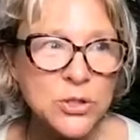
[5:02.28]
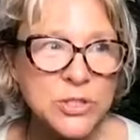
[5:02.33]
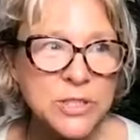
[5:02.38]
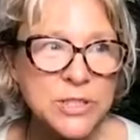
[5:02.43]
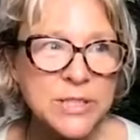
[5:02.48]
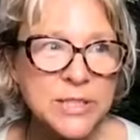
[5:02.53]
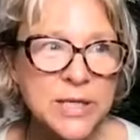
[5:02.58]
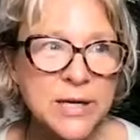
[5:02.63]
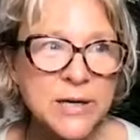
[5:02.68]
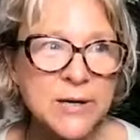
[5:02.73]
good
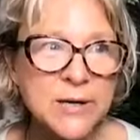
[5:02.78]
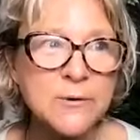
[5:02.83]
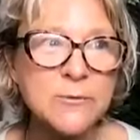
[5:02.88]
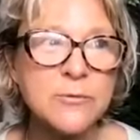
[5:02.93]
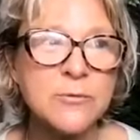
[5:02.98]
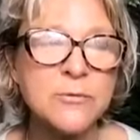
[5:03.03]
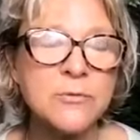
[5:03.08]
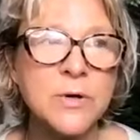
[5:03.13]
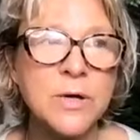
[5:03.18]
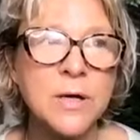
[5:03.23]

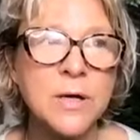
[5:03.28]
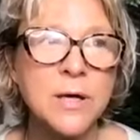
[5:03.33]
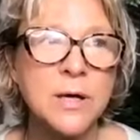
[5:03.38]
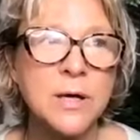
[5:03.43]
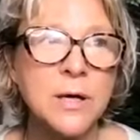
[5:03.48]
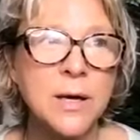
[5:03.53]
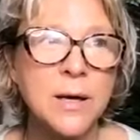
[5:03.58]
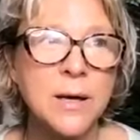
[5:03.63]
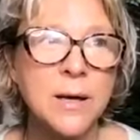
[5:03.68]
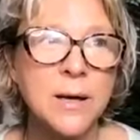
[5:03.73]
enough,
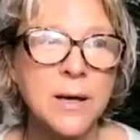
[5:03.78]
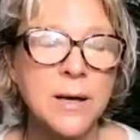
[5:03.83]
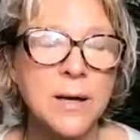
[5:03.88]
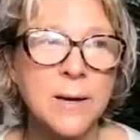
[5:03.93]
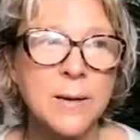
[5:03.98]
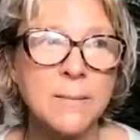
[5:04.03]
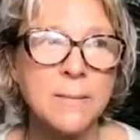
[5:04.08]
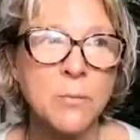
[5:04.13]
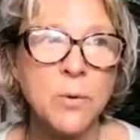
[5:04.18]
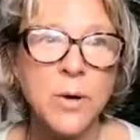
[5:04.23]

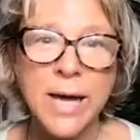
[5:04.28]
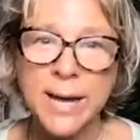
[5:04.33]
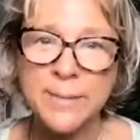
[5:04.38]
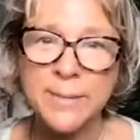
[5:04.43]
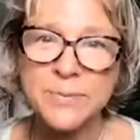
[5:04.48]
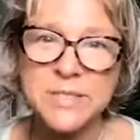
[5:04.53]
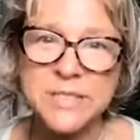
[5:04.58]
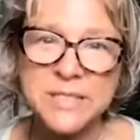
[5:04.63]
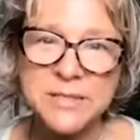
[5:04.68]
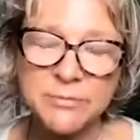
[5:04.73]
what
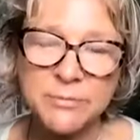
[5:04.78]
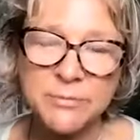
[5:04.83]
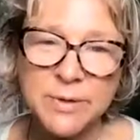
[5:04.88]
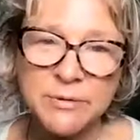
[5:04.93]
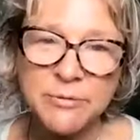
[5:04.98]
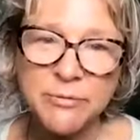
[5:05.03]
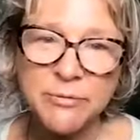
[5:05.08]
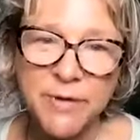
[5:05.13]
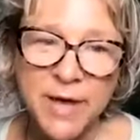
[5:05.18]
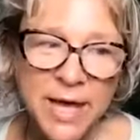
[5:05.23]
happens if
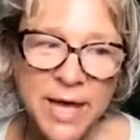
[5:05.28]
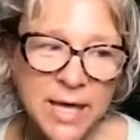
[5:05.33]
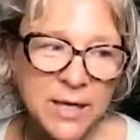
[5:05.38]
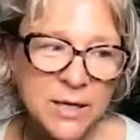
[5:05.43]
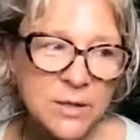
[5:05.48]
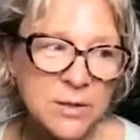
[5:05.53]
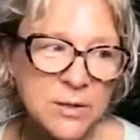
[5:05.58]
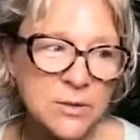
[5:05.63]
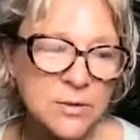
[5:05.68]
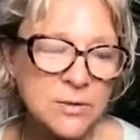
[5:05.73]
we
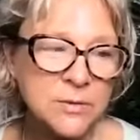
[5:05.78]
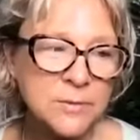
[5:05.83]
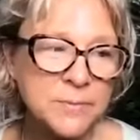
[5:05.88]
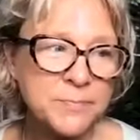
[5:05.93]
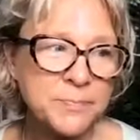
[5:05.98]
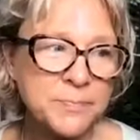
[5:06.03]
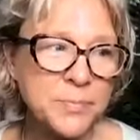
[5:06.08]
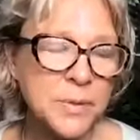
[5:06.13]
fail,